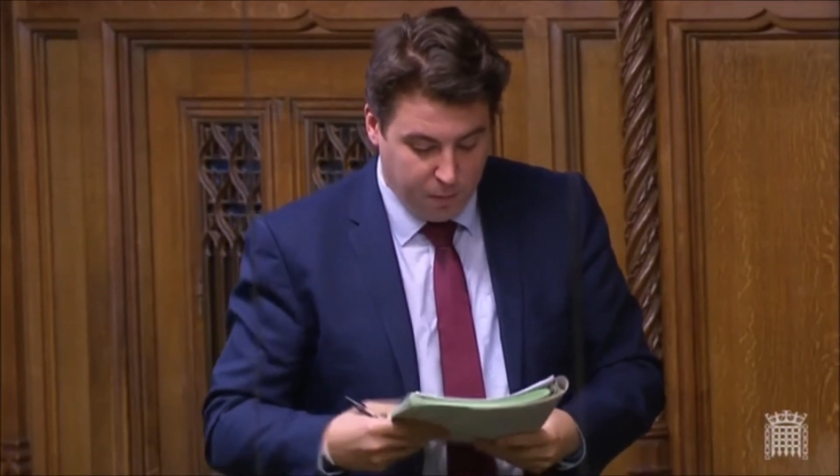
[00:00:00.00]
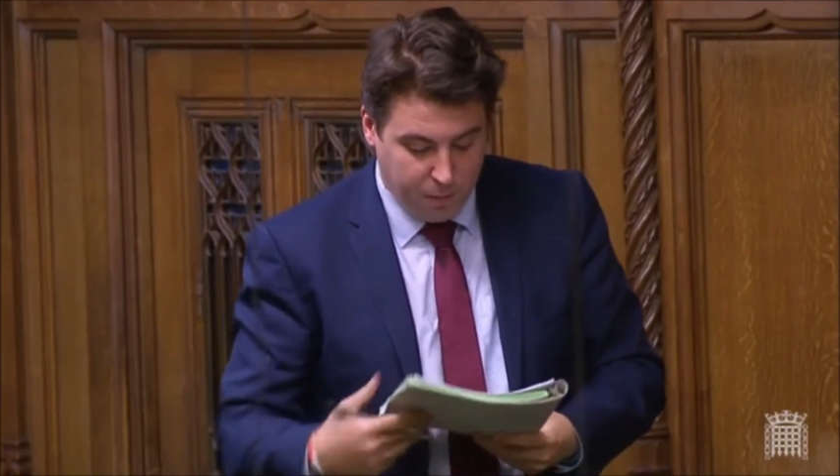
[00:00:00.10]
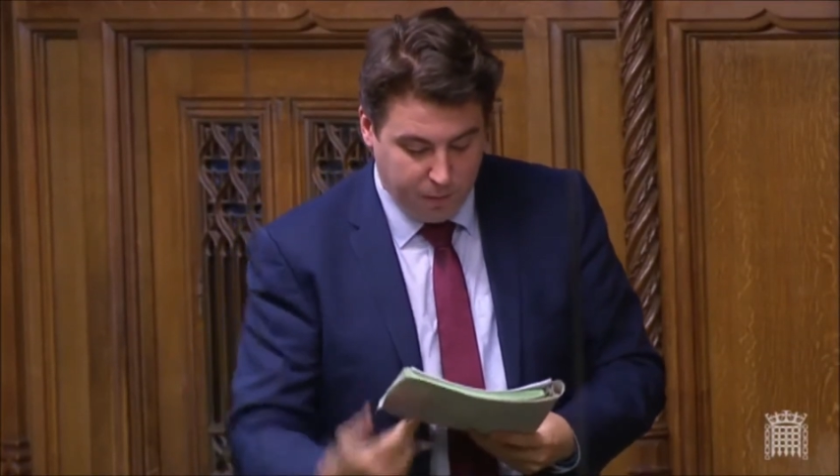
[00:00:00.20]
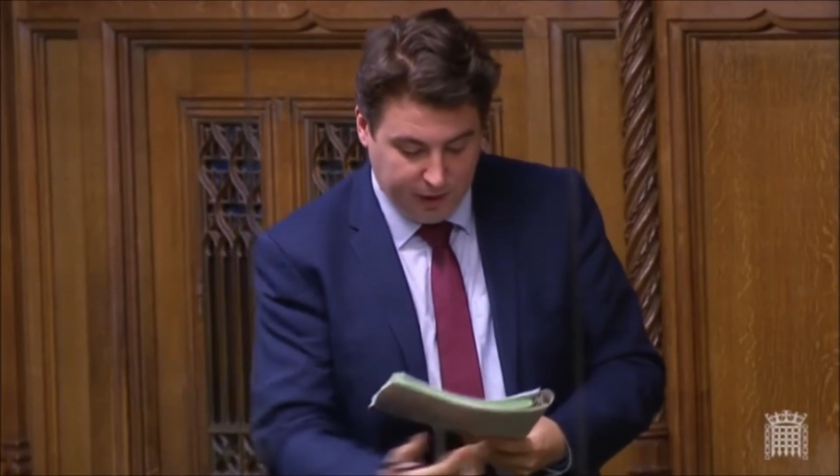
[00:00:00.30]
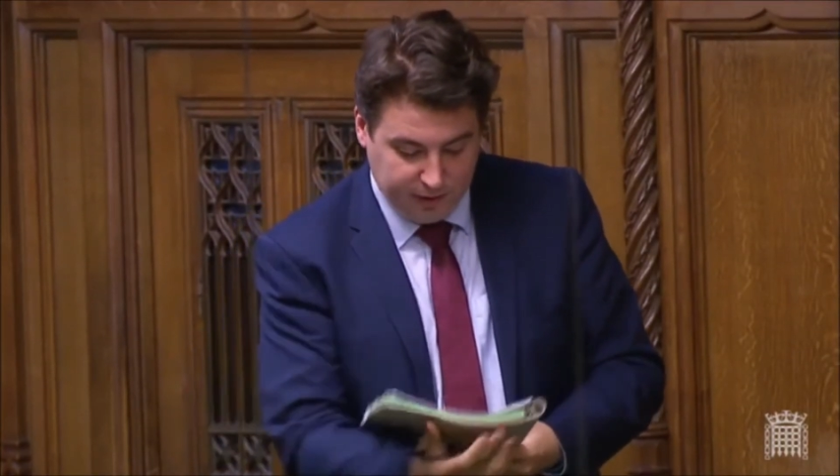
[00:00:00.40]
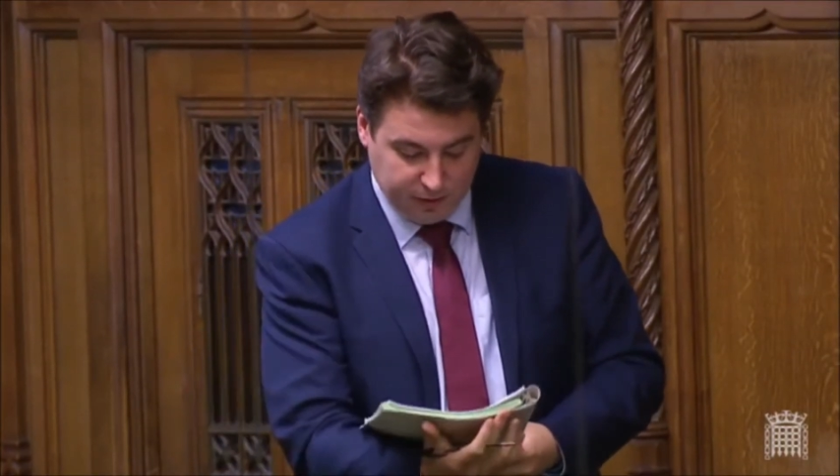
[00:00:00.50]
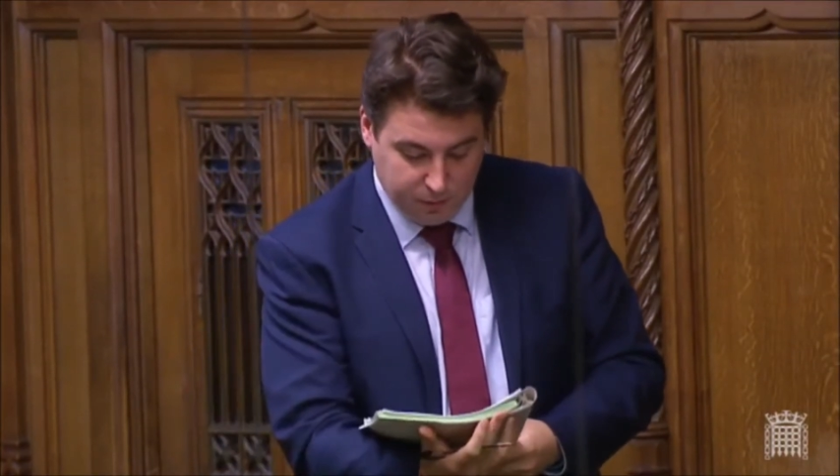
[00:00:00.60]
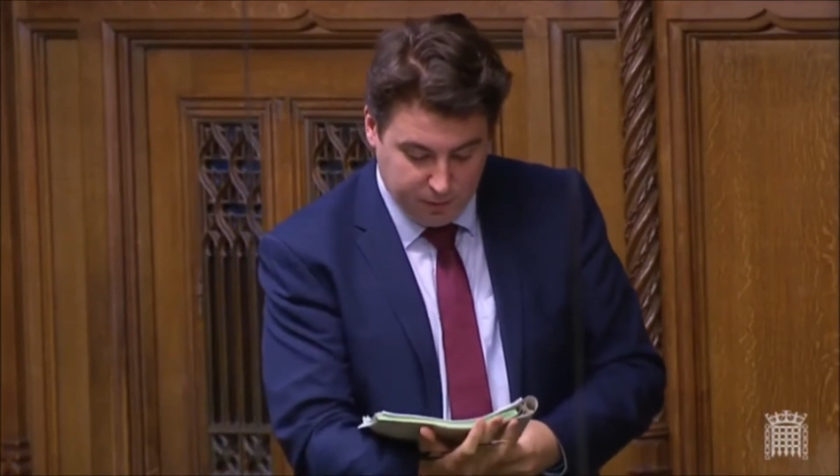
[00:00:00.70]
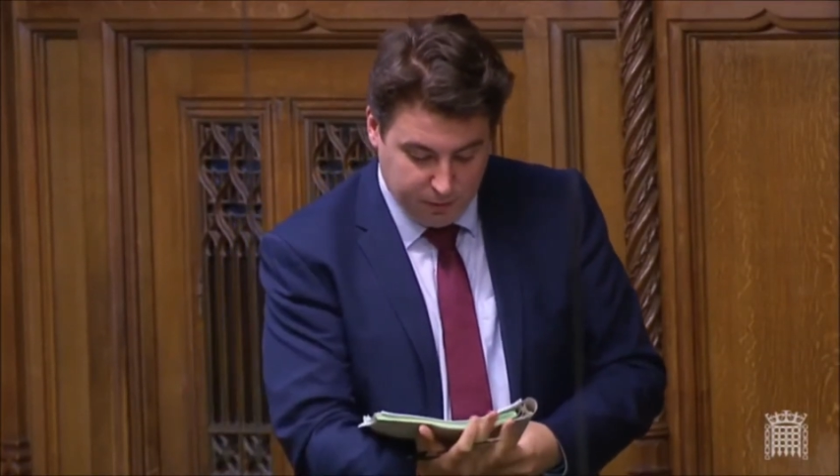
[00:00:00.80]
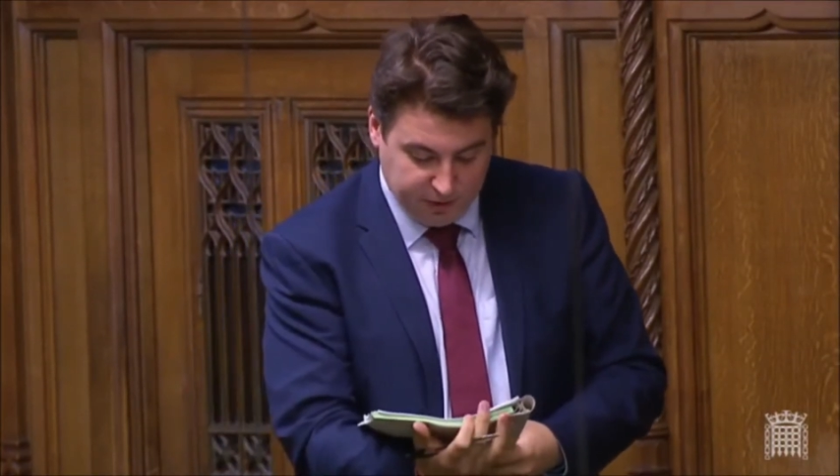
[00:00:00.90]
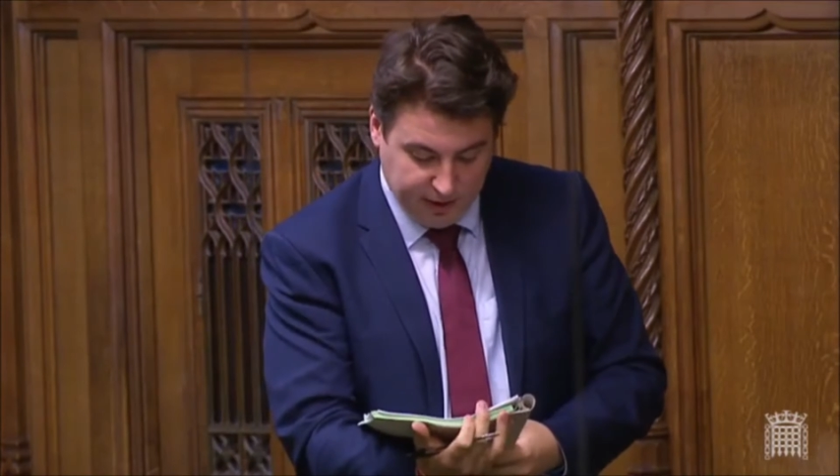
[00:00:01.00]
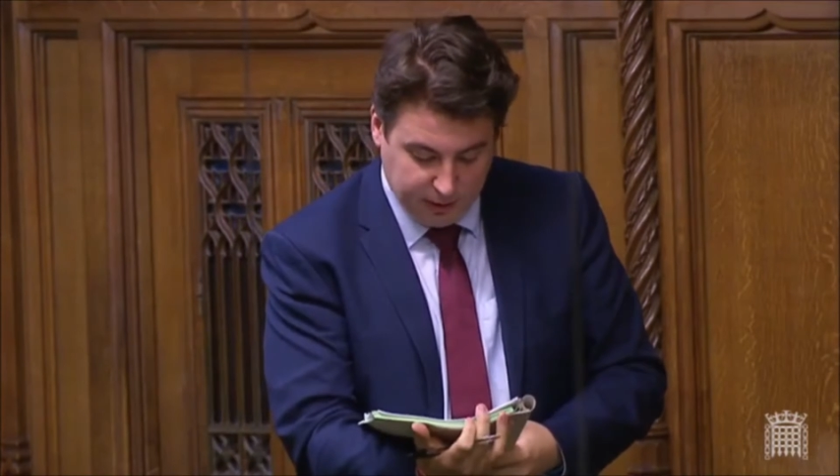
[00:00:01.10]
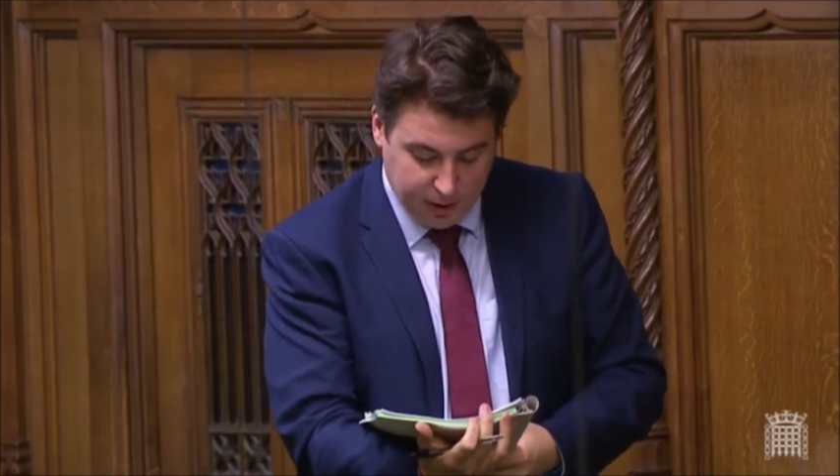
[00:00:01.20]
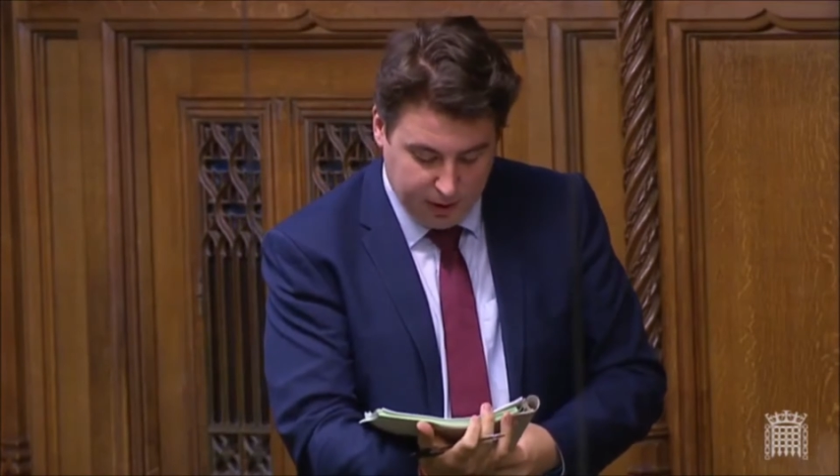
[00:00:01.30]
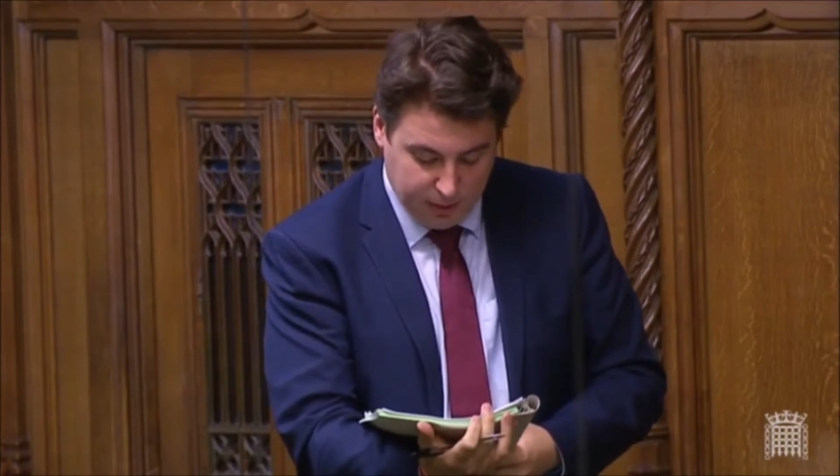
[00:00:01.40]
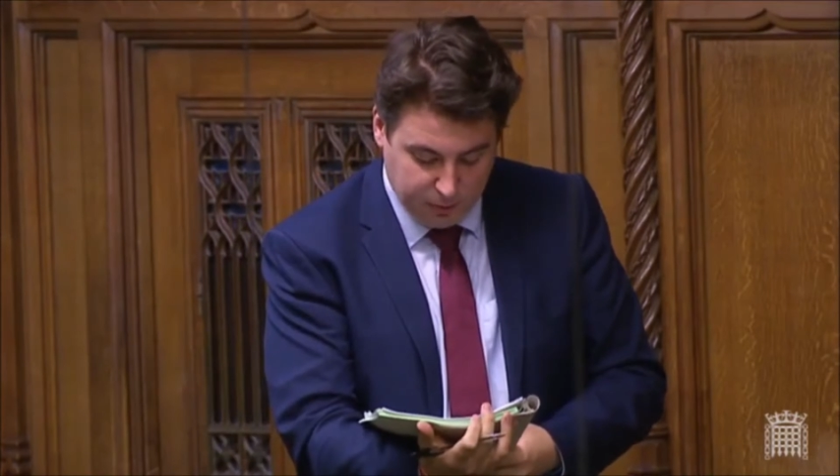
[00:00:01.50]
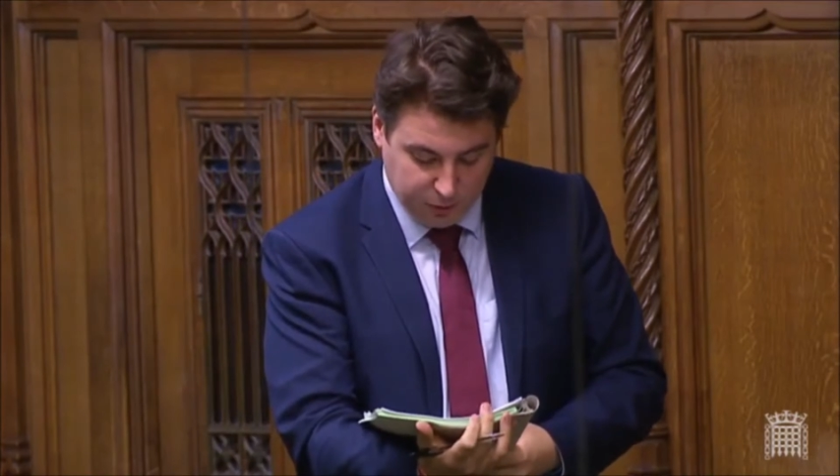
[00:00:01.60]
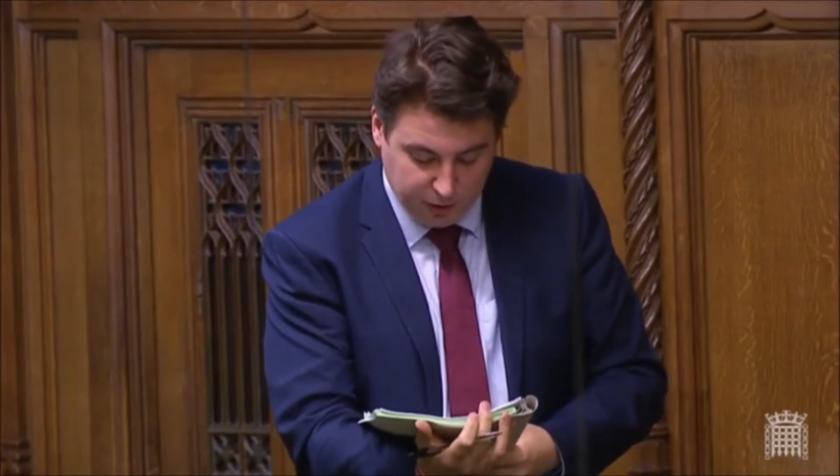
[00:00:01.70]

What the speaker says: peace can be retained between the